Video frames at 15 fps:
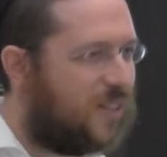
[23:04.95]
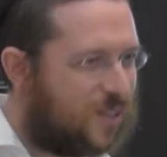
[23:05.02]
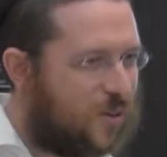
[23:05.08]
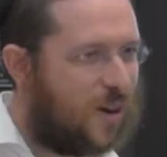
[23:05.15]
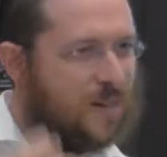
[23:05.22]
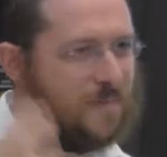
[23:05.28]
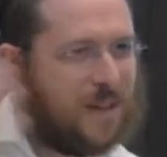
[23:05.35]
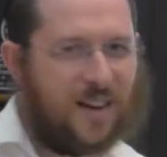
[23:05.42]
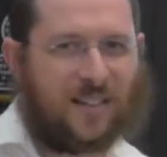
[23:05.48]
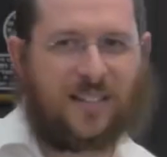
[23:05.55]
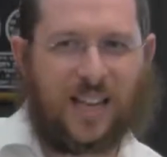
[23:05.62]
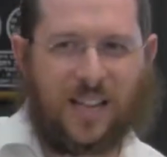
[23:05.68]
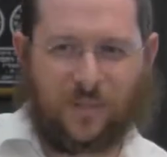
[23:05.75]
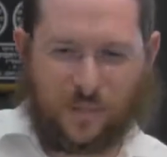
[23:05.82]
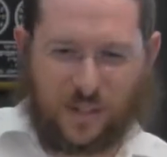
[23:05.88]
It's quite a
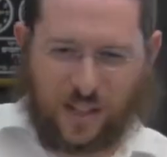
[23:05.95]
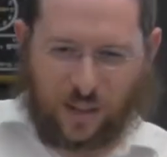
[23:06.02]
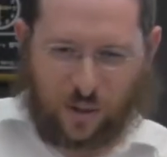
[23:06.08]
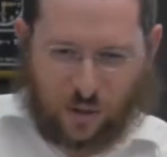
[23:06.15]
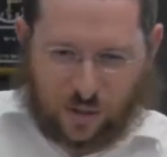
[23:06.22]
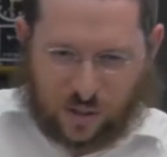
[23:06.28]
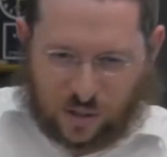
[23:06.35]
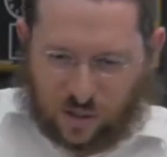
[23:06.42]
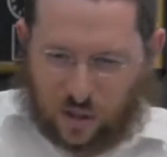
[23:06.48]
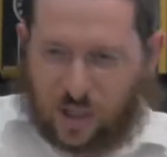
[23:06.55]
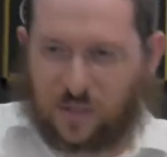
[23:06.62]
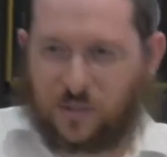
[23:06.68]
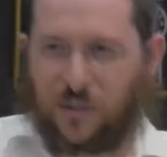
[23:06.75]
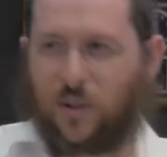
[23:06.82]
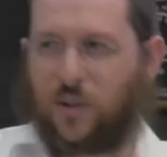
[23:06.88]
meditative thing. You're
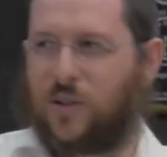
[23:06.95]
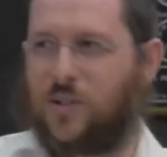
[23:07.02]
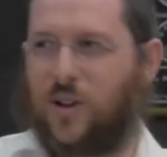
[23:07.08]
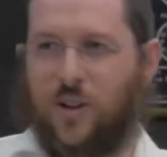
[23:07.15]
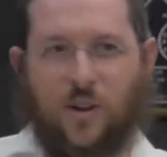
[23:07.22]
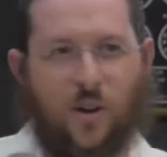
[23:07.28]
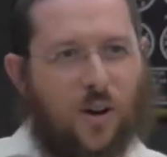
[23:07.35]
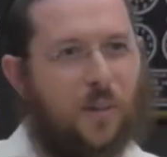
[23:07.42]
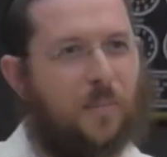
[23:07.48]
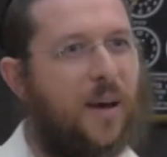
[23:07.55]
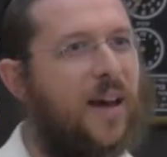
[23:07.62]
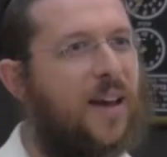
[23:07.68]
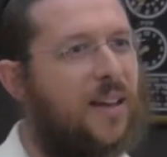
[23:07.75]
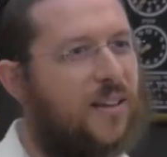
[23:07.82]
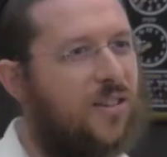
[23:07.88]
just focused on, on a
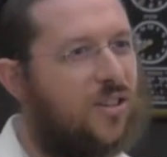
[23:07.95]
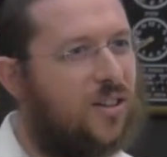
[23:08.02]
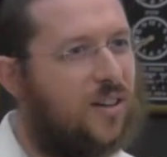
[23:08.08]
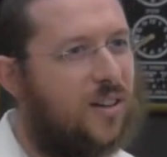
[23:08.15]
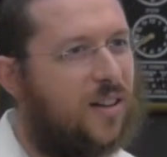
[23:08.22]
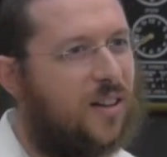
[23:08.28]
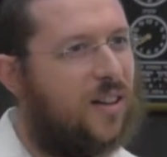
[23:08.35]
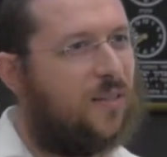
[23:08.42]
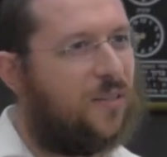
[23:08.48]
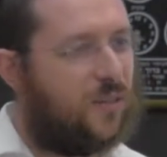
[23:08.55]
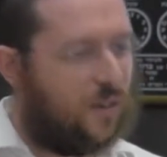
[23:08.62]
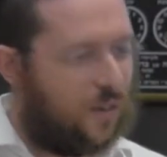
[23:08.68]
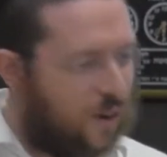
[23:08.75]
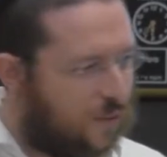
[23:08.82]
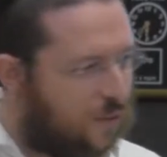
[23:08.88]
page
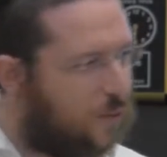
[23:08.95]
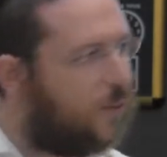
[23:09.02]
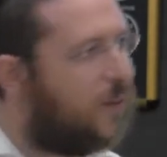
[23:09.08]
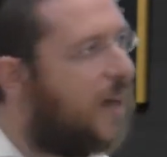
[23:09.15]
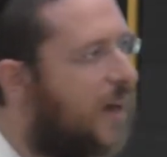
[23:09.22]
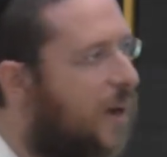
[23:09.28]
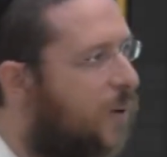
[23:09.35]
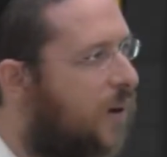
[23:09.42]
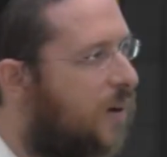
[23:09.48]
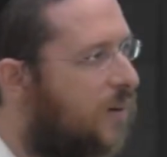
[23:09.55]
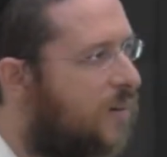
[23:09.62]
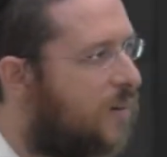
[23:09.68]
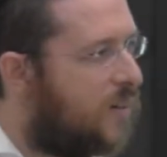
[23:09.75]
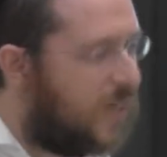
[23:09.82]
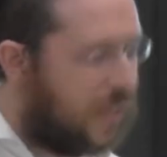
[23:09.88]
for a full hour.
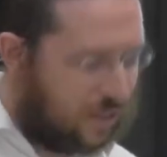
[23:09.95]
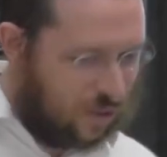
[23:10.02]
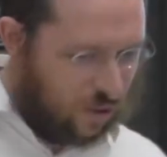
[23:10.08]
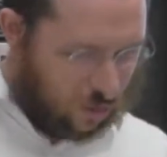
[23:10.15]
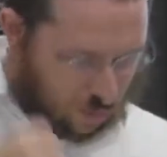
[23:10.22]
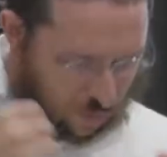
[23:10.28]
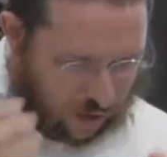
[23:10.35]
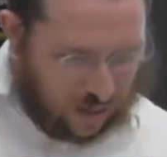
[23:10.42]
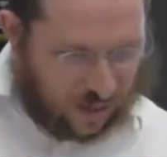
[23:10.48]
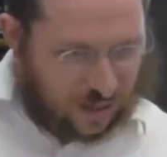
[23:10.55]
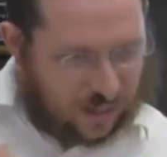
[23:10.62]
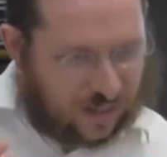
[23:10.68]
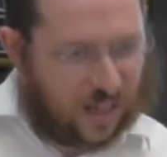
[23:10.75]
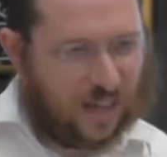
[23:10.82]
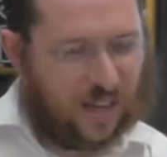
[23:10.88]
And so you're reading
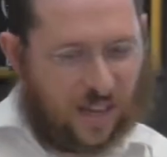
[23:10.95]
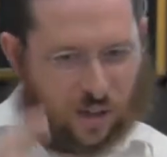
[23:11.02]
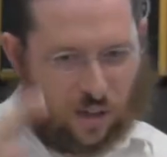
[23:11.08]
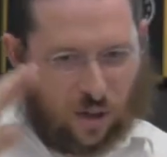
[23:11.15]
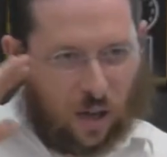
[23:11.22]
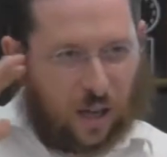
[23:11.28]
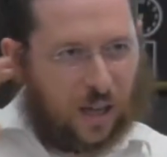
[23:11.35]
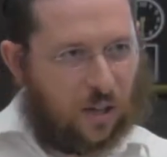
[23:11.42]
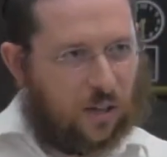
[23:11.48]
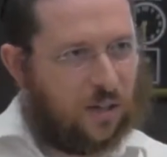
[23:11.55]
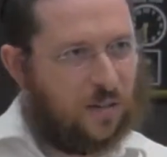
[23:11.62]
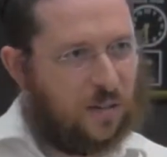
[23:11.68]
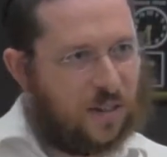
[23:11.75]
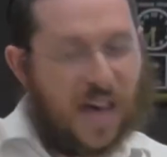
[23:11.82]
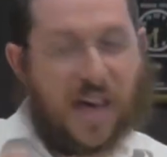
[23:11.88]
and studying, and you're not,
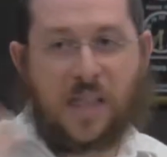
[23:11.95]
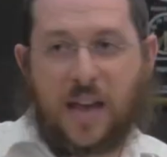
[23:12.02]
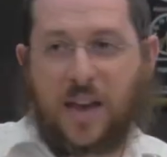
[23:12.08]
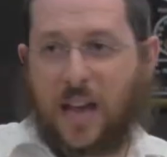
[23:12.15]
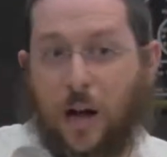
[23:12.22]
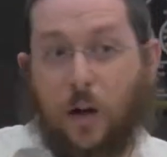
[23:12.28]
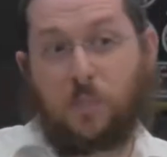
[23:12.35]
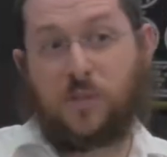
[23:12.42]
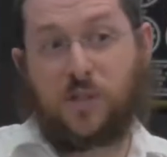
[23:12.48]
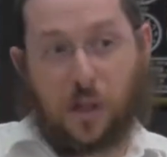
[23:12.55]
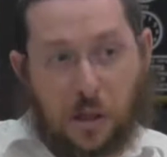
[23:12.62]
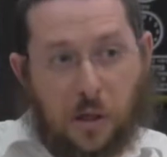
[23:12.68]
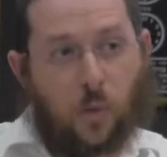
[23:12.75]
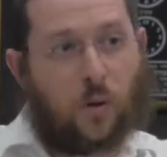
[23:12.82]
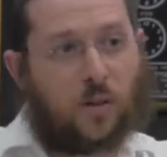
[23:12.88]
that, that helps the
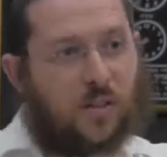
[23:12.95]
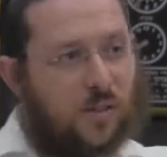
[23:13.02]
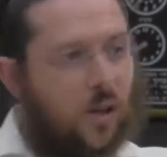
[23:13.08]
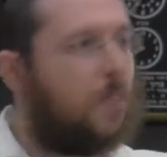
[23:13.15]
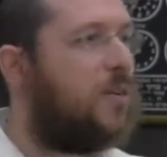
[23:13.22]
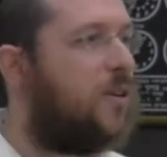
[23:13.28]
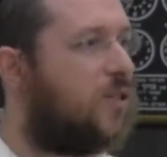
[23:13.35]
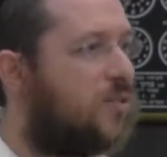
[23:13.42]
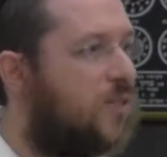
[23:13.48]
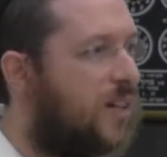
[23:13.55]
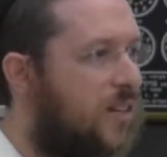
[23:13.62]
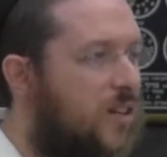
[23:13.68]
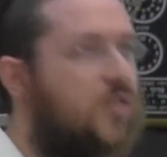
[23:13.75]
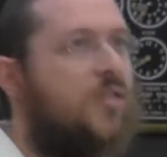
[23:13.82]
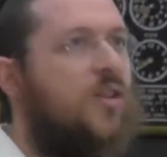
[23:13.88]
thoughts not be
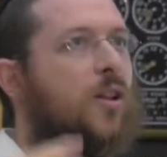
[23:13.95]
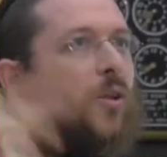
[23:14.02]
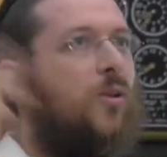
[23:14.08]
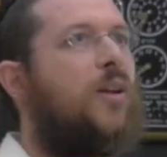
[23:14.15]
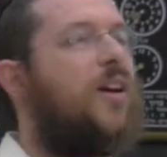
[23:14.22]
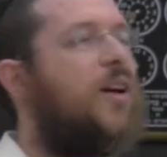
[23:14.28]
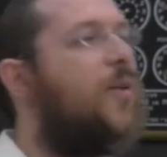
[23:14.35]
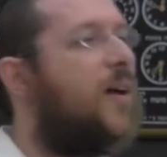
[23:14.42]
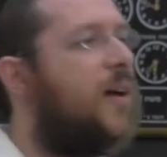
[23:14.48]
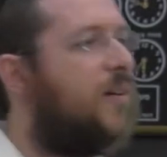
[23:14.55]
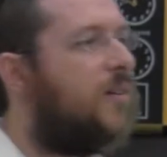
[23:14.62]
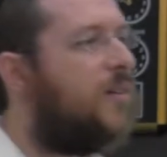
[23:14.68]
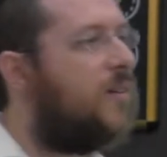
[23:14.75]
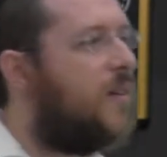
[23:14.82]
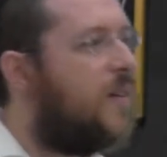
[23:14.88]
distracted because you're not looking
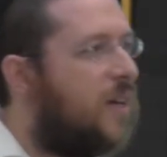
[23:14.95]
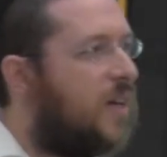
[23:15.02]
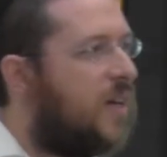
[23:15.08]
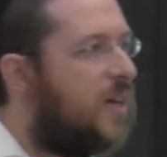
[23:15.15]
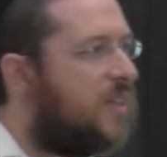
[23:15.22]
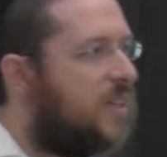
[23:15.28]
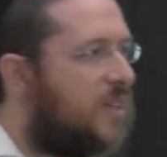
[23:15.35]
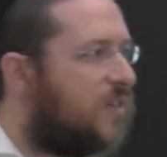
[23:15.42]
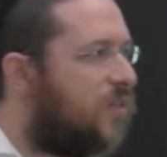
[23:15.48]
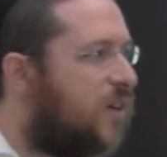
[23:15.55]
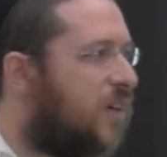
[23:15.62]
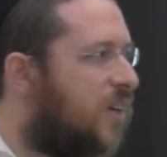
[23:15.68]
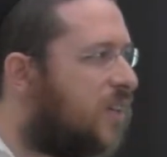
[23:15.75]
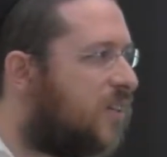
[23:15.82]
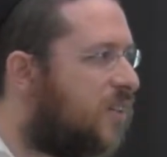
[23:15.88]
around. It, it's
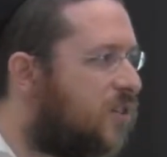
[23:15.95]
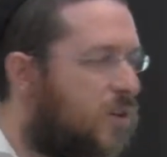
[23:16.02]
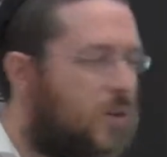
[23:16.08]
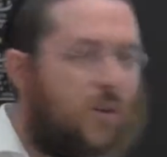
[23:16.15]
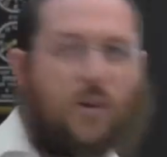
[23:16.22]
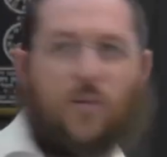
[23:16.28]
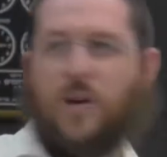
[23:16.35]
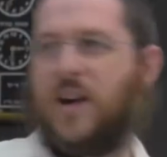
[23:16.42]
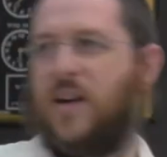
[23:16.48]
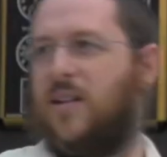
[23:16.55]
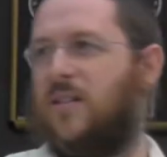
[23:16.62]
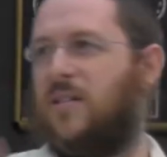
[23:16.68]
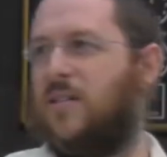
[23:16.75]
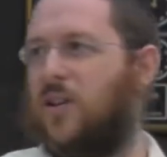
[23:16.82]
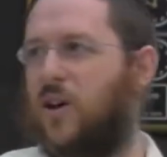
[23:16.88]
very easy to look around
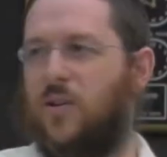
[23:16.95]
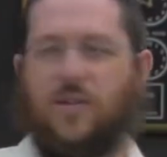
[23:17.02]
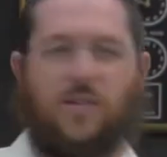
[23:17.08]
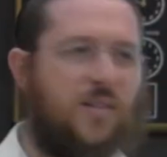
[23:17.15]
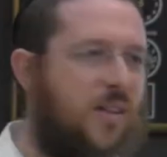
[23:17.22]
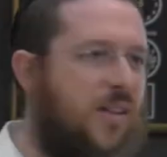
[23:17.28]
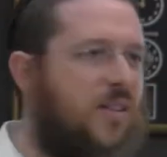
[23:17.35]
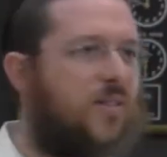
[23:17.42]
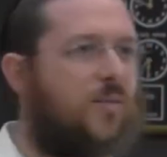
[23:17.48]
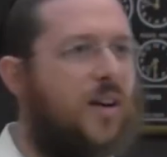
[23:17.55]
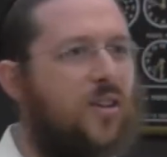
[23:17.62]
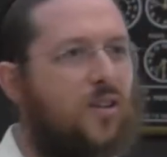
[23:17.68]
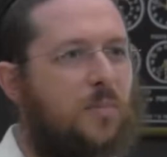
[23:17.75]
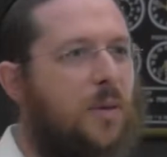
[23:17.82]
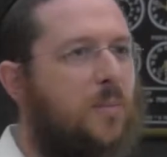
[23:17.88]
and notice things
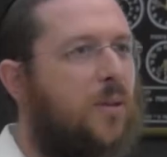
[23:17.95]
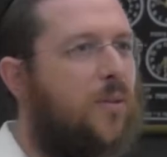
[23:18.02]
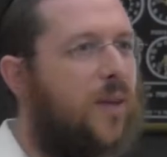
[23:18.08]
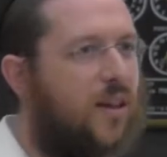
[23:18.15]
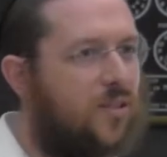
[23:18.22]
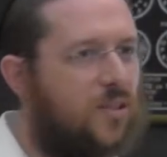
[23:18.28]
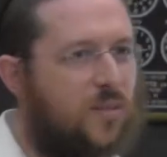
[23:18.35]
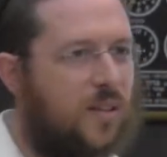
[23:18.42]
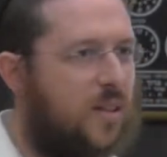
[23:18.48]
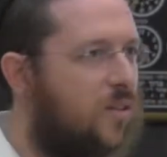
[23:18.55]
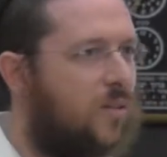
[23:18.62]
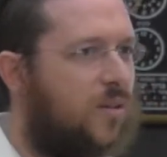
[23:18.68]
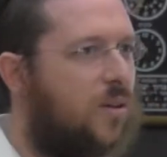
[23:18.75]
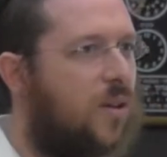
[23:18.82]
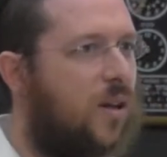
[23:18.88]
around you, people around you, and then
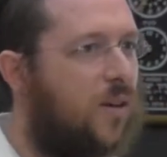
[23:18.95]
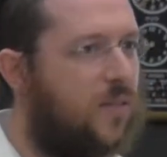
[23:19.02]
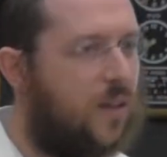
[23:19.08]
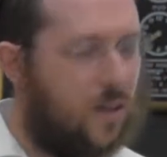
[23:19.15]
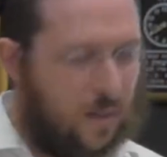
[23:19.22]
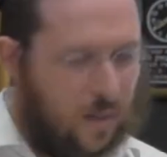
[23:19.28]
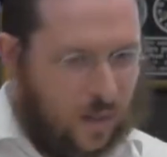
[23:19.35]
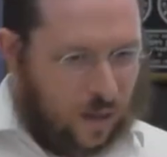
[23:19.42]
you're all over.